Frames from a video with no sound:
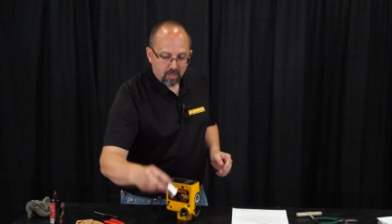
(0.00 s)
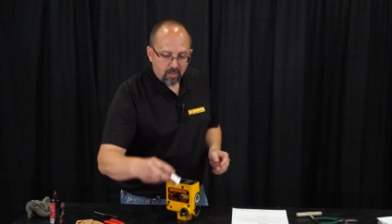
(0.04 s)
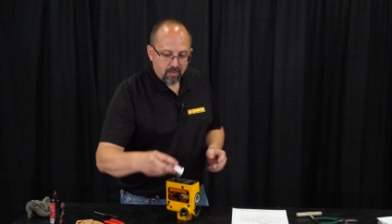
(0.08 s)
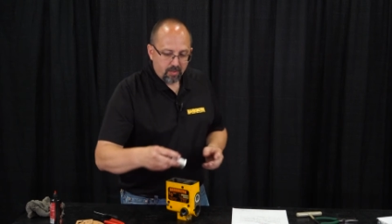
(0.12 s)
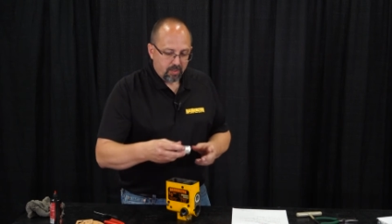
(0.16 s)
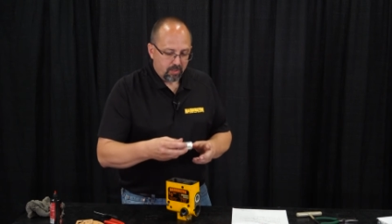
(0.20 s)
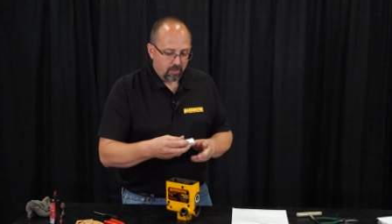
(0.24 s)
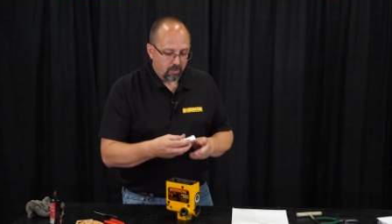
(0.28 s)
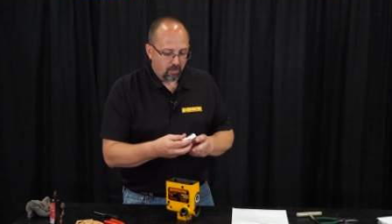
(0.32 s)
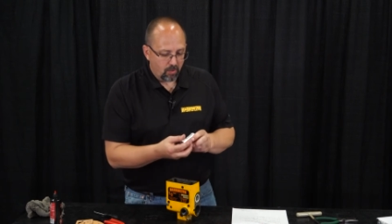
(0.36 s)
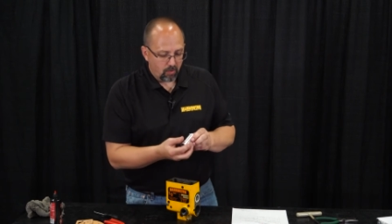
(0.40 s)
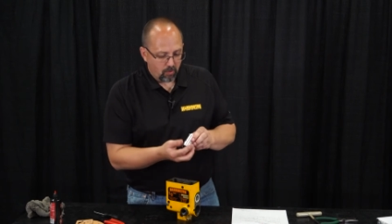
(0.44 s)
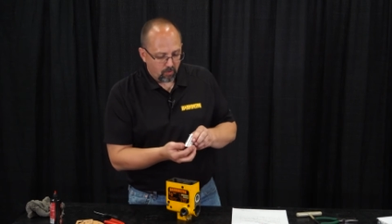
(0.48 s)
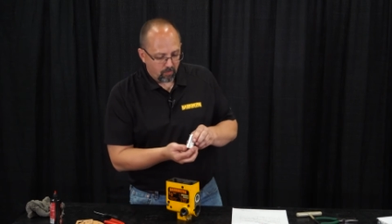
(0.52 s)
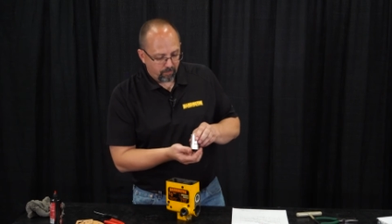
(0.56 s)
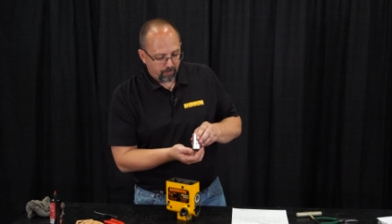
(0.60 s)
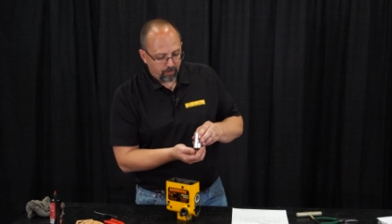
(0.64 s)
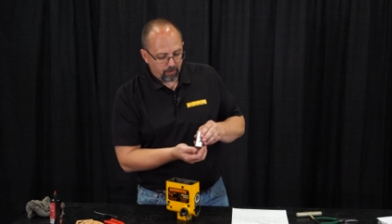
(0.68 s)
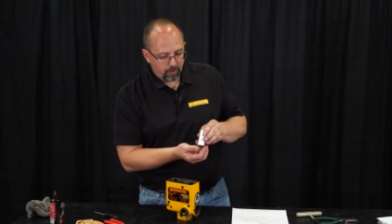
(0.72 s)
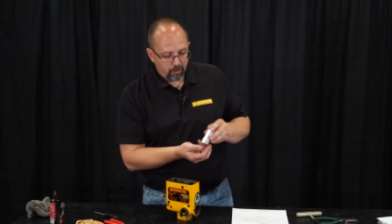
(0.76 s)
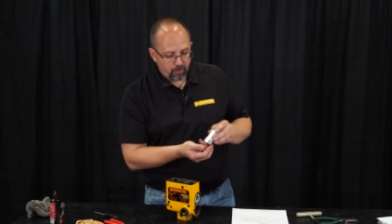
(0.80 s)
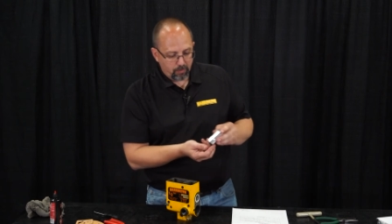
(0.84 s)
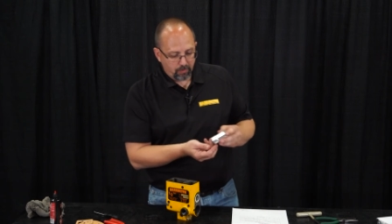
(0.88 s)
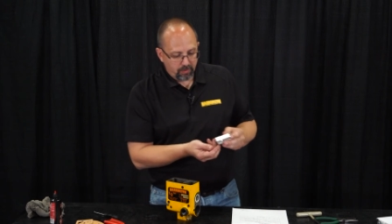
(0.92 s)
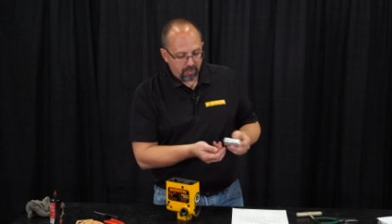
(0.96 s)
The
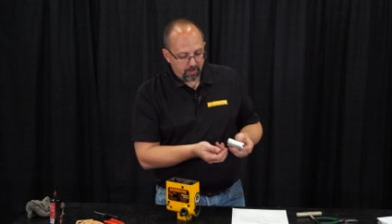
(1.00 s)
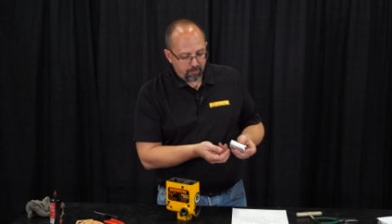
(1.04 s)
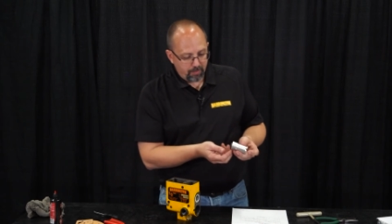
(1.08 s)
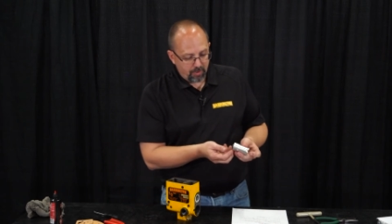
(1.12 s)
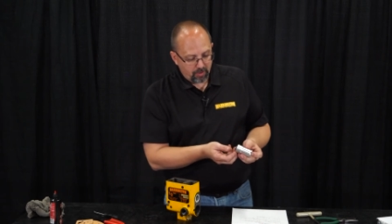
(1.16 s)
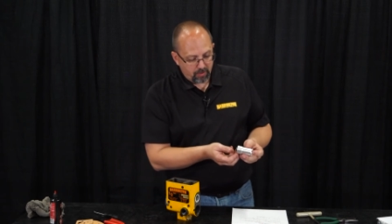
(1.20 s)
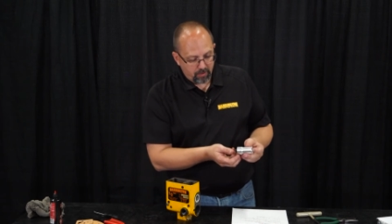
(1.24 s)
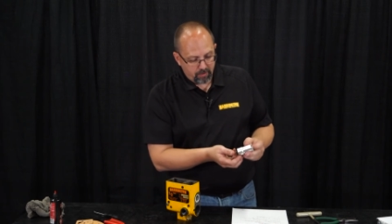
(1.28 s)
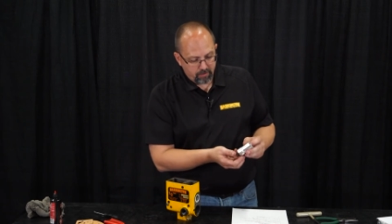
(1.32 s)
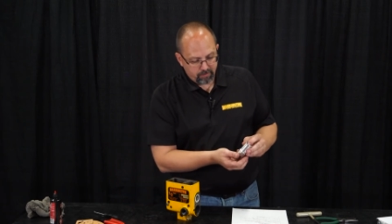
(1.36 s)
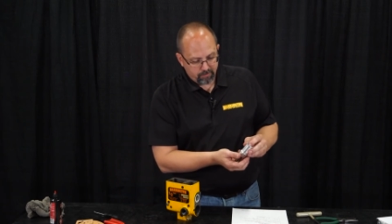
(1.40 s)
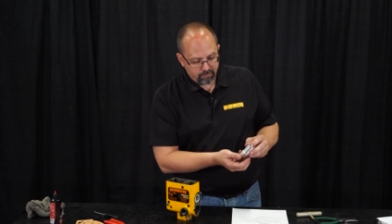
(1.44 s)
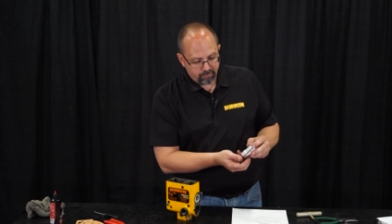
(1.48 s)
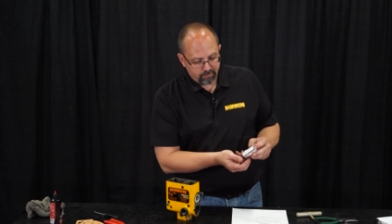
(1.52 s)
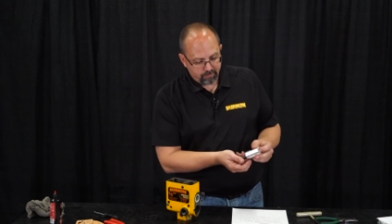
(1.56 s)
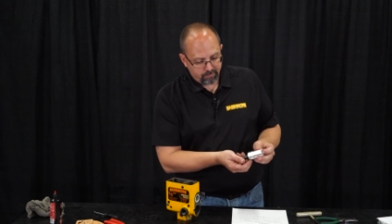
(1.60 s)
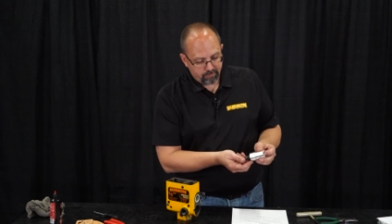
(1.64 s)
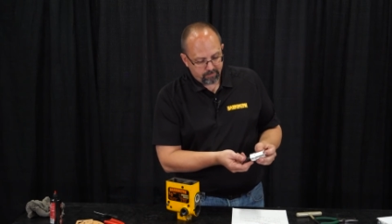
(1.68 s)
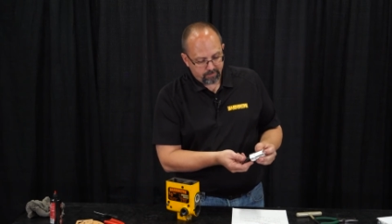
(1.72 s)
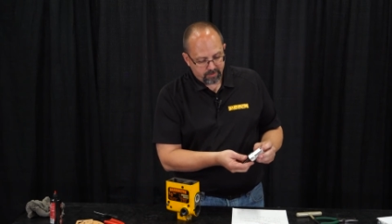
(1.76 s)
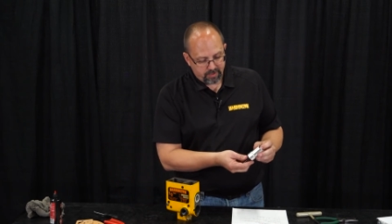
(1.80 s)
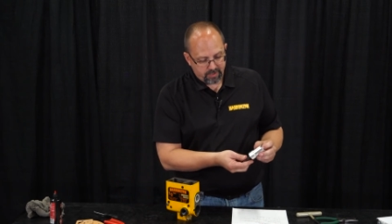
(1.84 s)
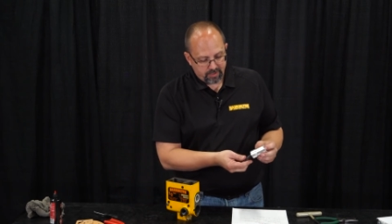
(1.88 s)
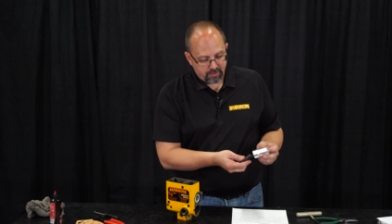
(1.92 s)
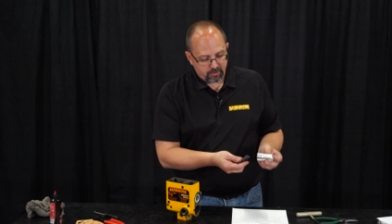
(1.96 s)
overload limiter
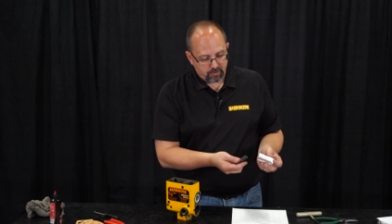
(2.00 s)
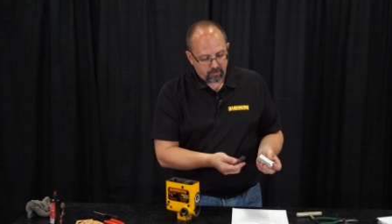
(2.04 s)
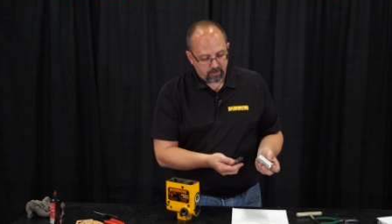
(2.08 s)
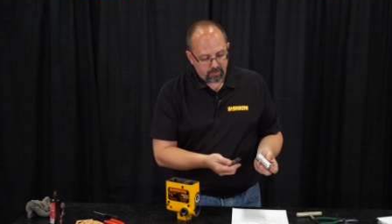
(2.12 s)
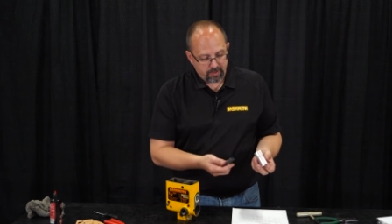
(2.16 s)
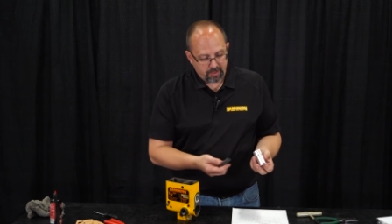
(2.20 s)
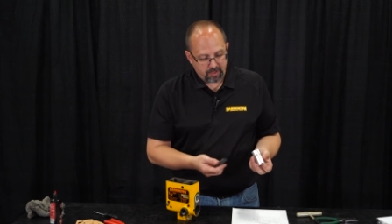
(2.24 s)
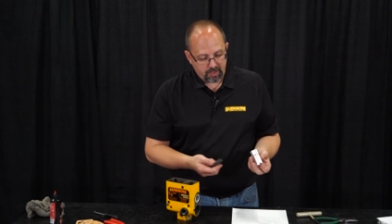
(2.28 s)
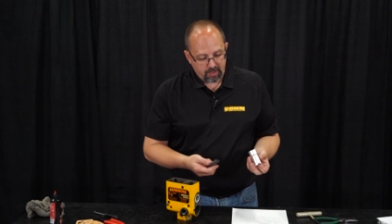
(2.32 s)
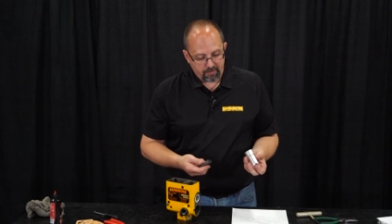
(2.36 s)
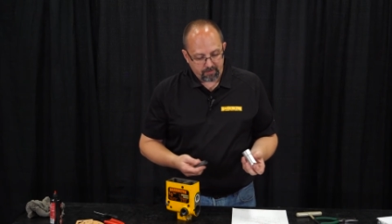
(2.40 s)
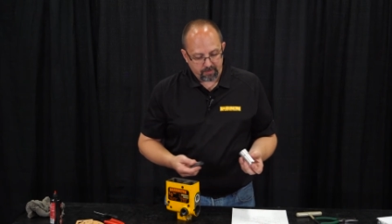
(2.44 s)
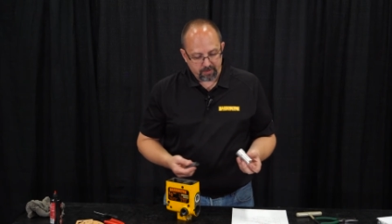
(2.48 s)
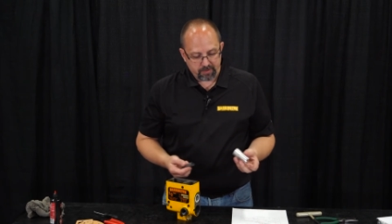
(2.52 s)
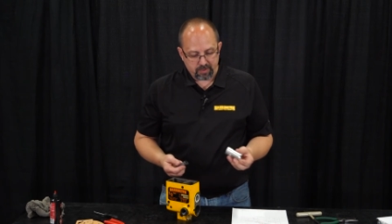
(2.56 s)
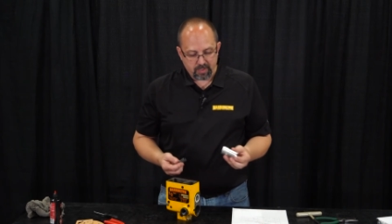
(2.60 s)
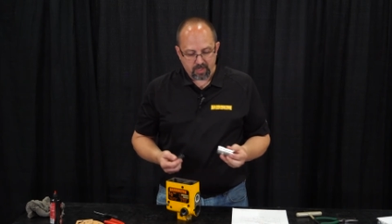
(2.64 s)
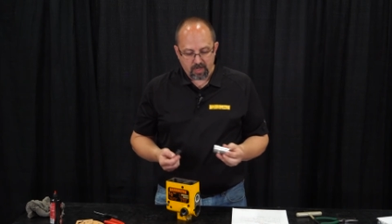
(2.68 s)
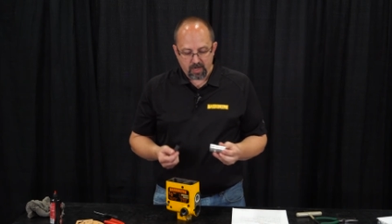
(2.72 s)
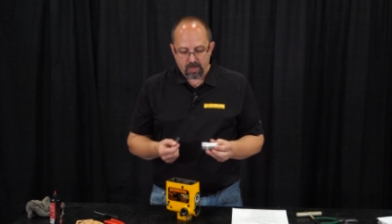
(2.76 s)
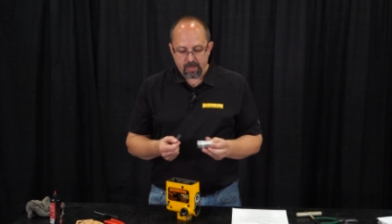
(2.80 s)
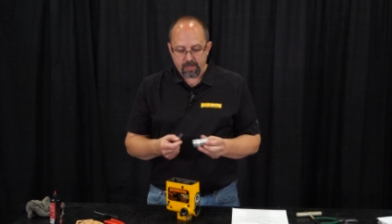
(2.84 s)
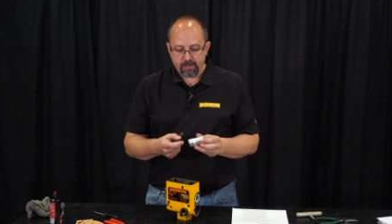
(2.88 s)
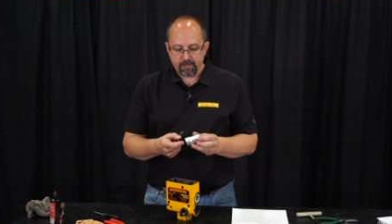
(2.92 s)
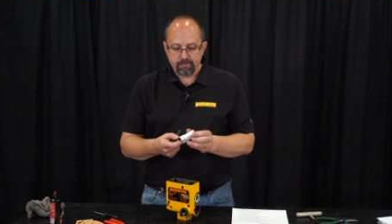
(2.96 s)
is on the other
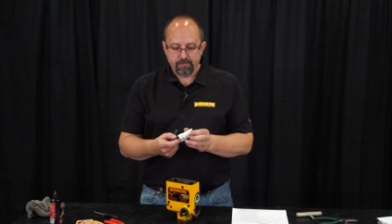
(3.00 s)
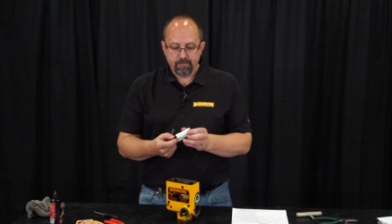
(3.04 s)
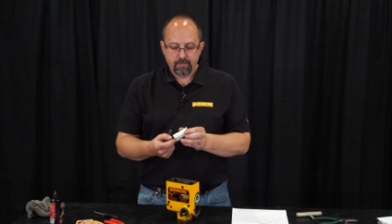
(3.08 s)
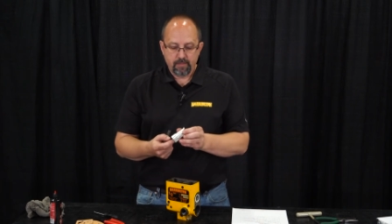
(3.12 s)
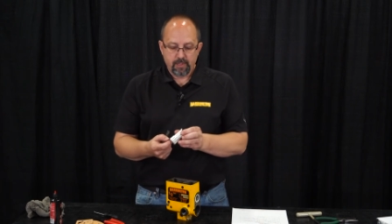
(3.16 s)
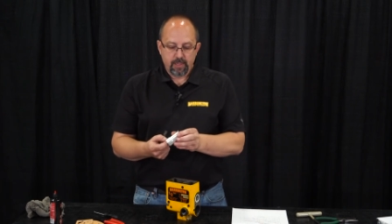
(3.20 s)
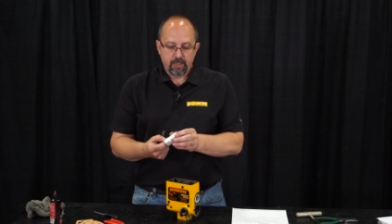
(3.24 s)
side.